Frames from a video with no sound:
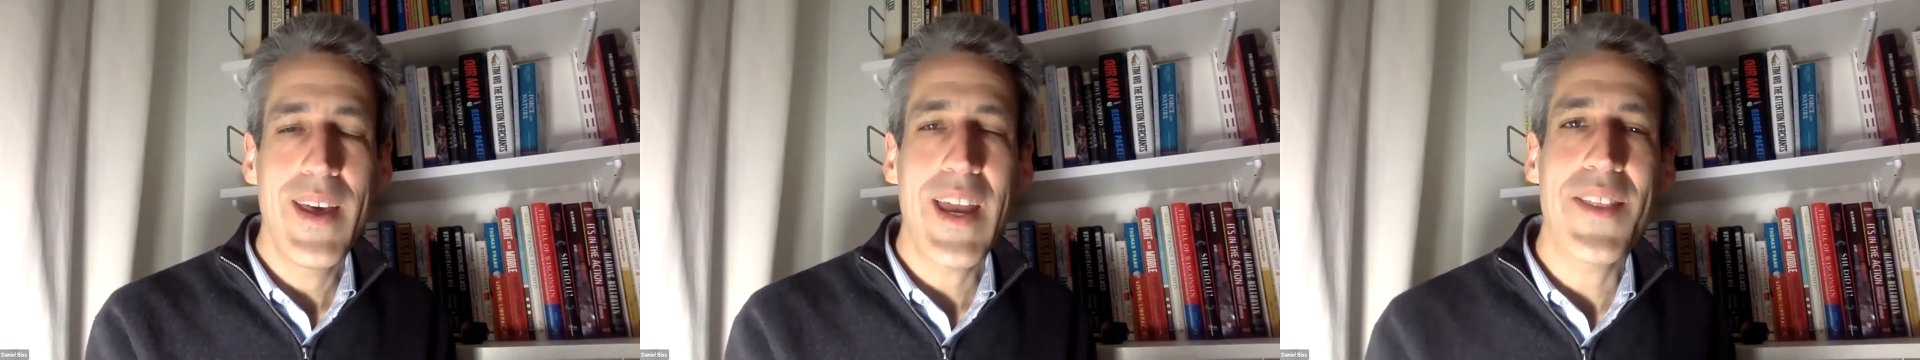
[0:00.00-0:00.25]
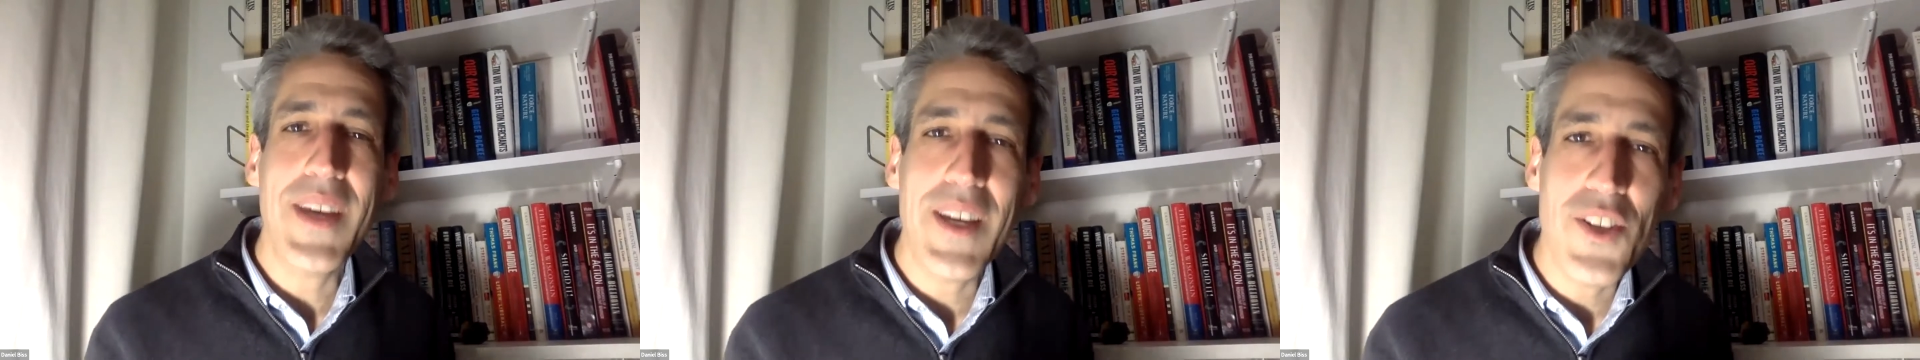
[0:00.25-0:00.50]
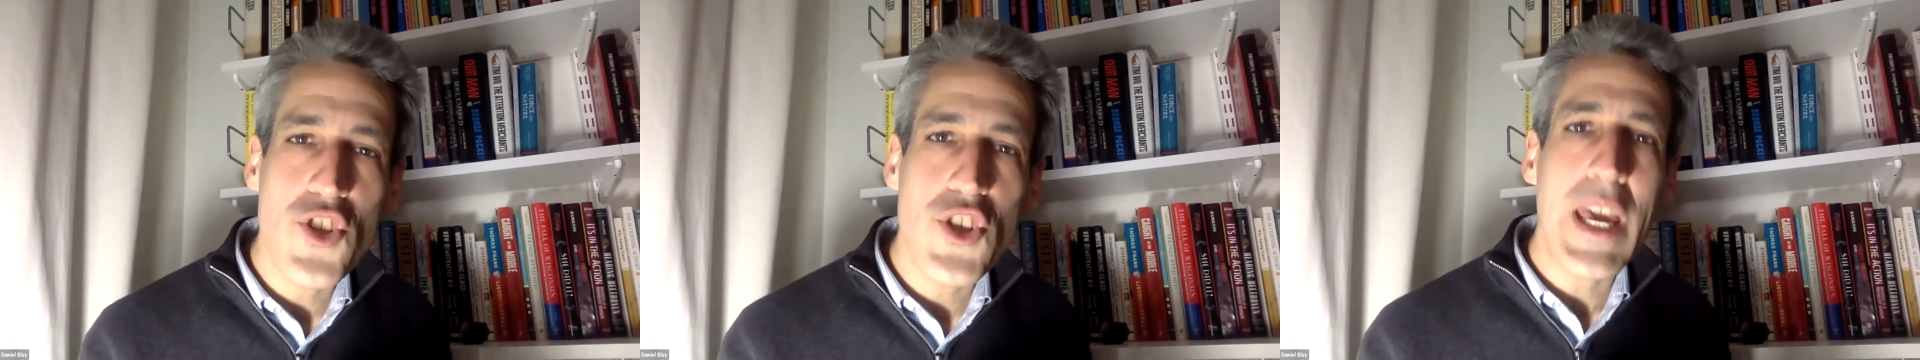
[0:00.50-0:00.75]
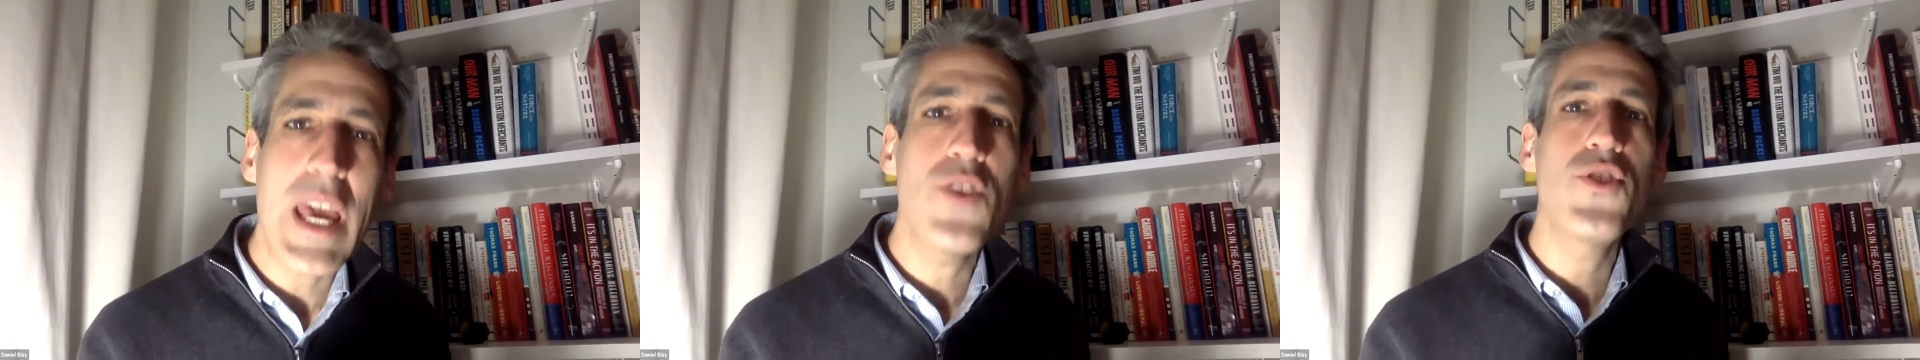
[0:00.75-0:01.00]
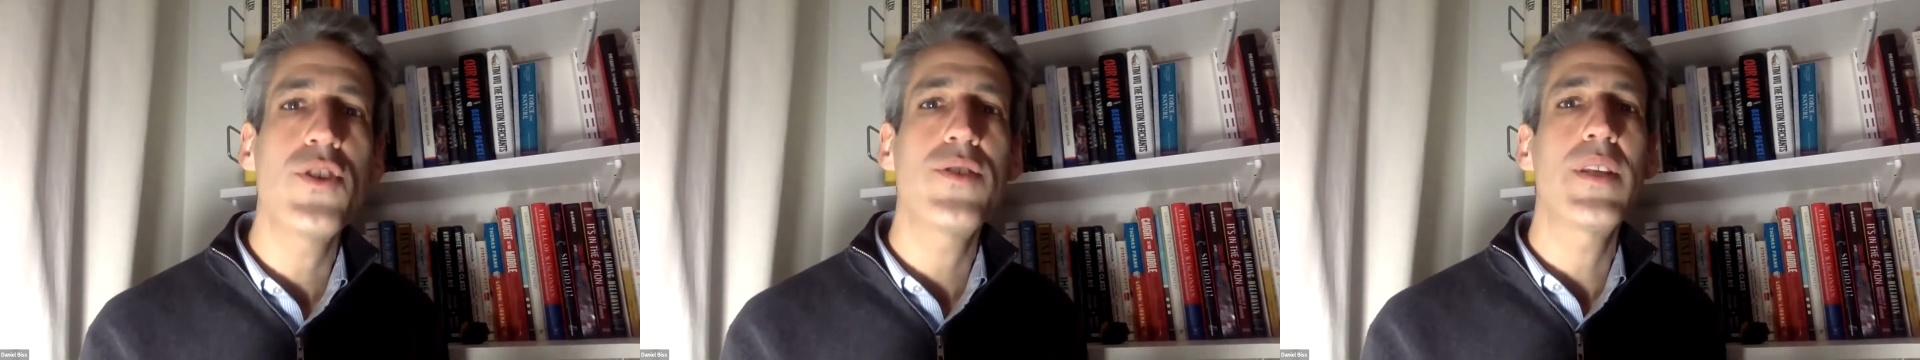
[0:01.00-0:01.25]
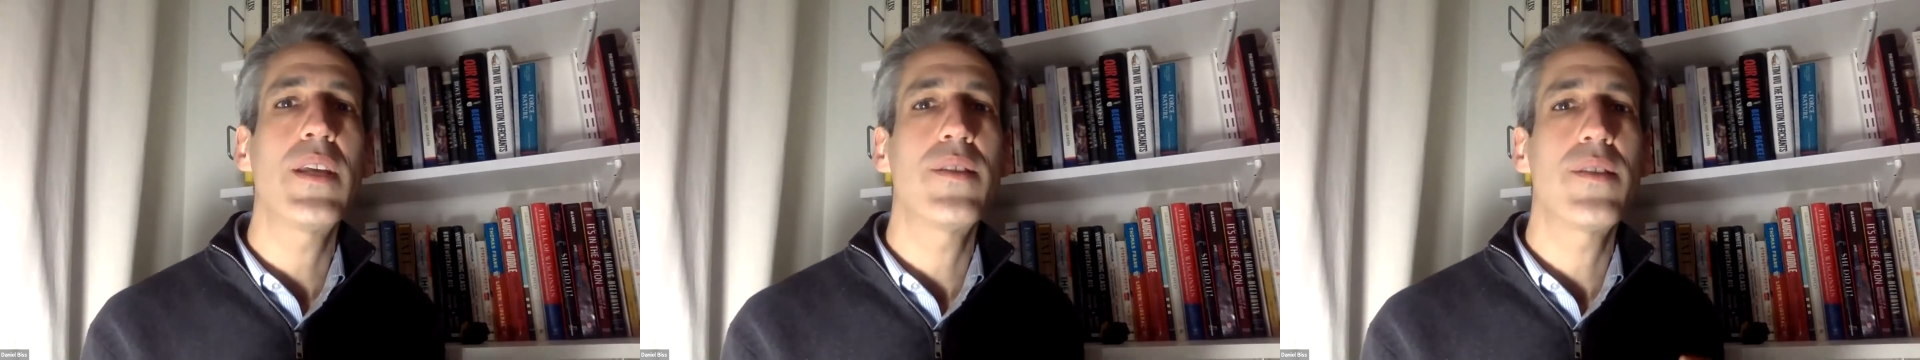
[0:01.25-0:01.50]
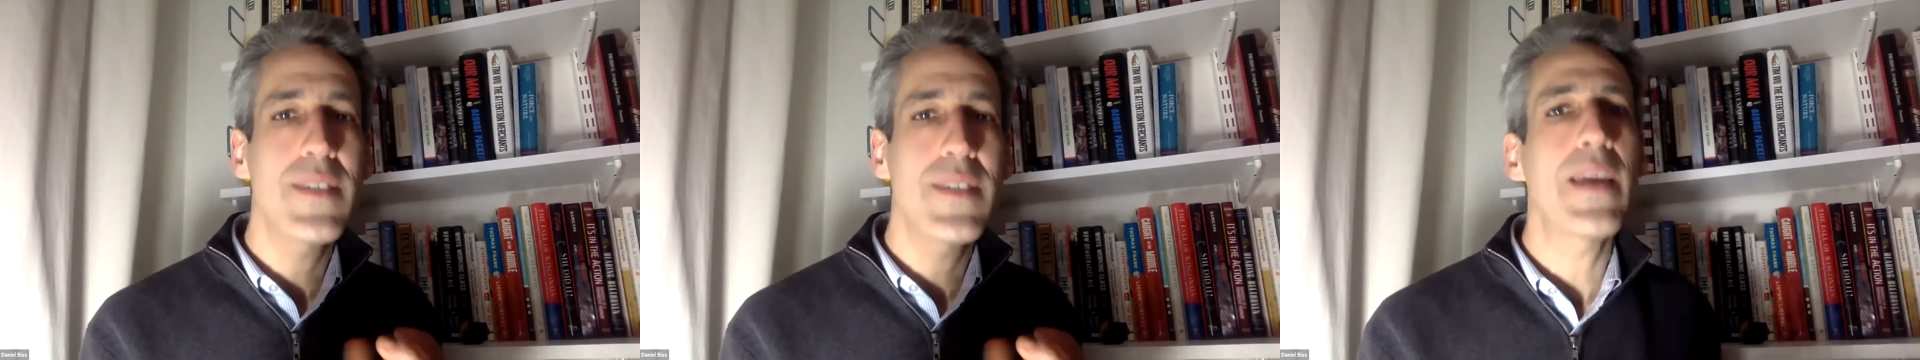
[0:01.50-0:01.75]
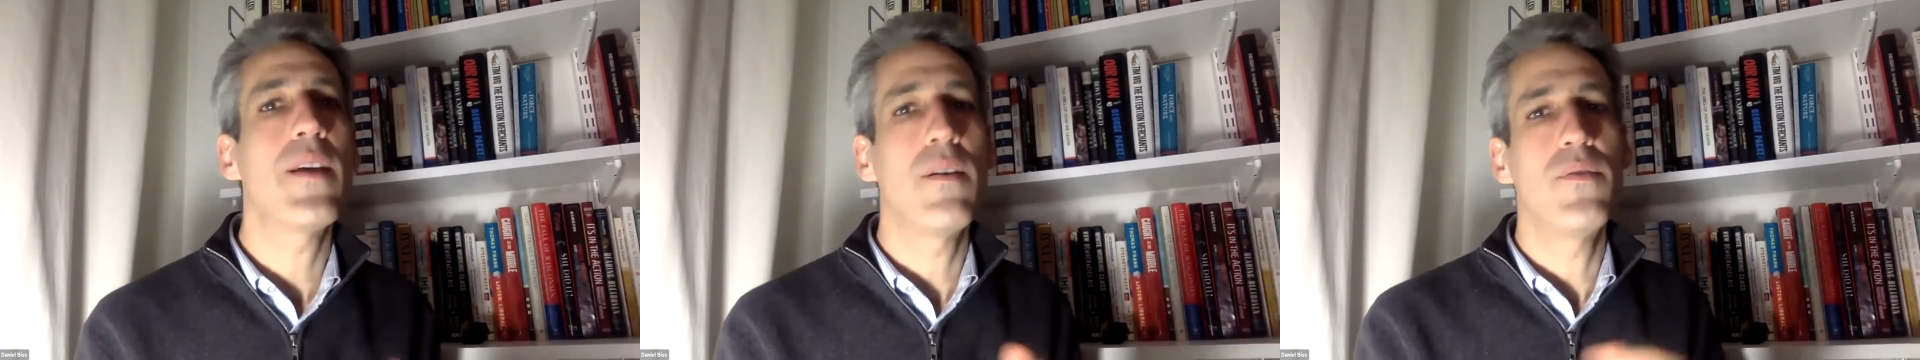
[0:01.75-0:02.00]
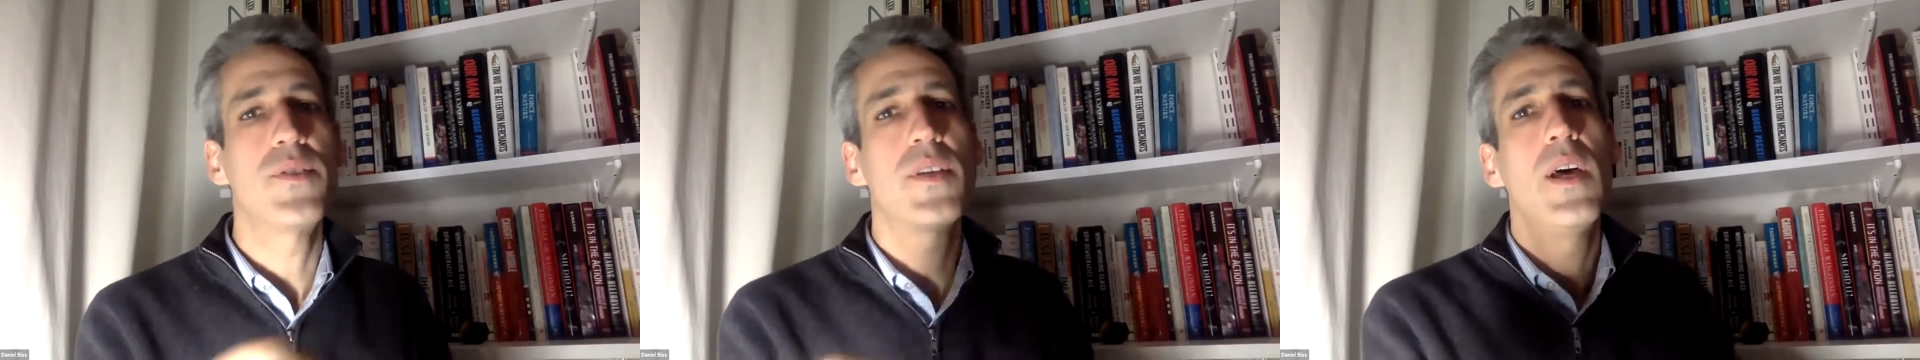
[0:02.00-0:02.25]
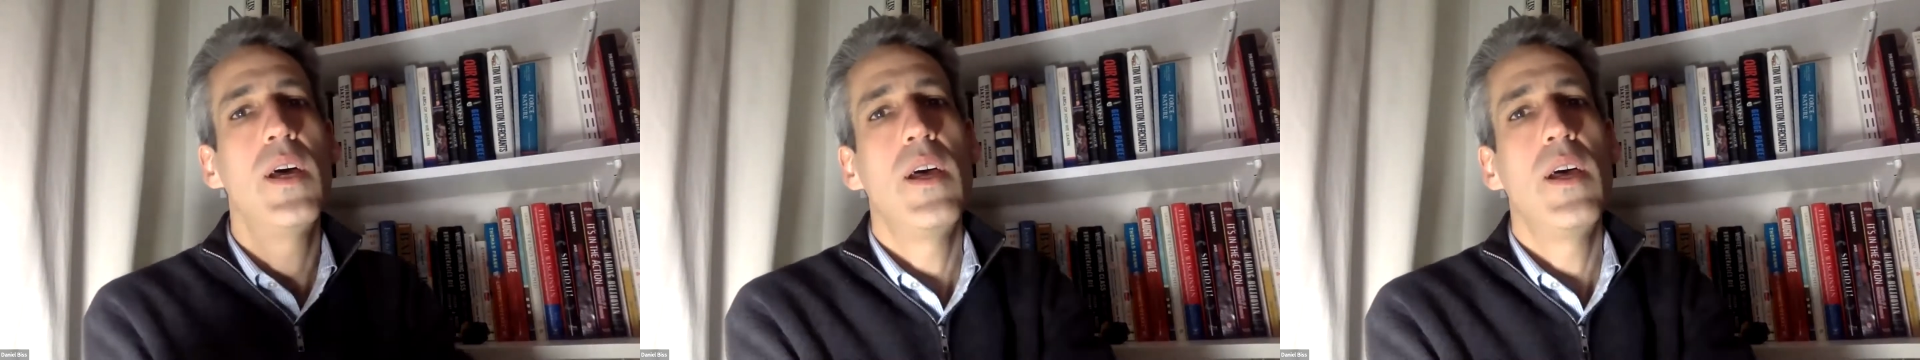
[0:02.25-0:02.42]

And I think it changes the incentives